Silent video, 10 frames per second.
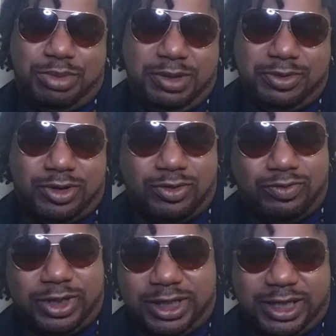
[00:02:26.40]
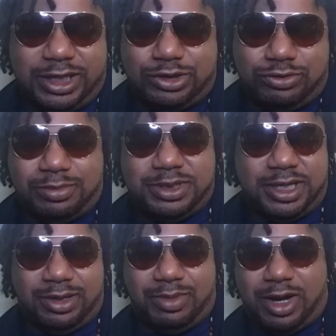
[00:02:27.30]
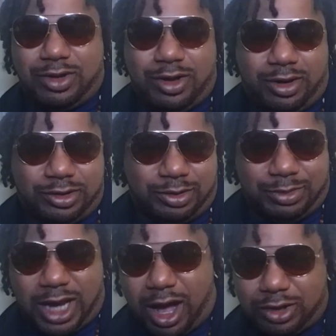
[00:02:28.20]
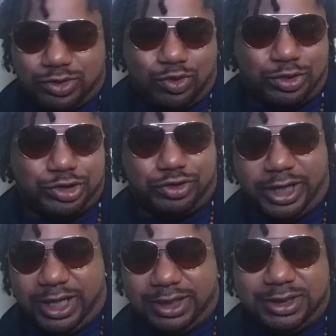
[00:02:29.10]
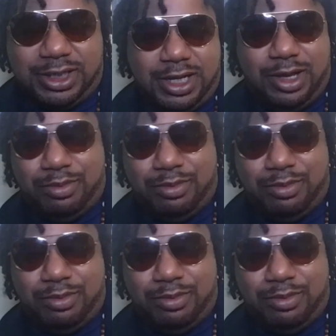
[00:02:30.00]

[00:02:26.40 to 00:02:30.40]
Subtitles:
people don't really get too upset about calling them locks or dreads.